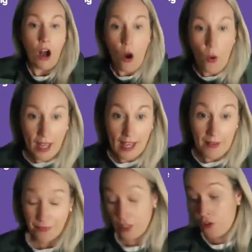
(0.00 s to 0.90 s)

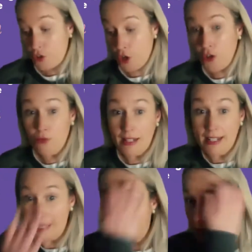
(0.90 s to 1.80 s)
Okay, sounds really
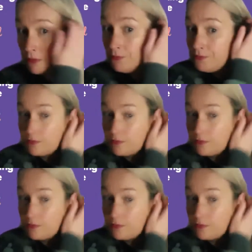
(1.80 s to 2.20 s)
simple.